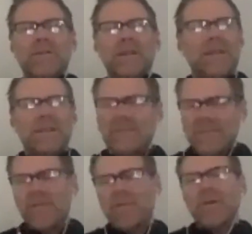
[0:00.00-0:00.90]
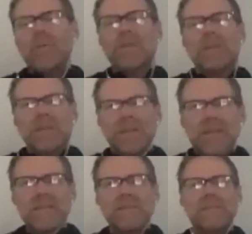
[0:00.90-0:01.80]
it, it's different, but th-
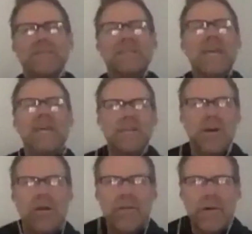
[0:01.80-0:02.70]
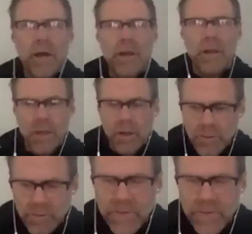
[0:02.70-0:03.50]
this state of unknown, the state of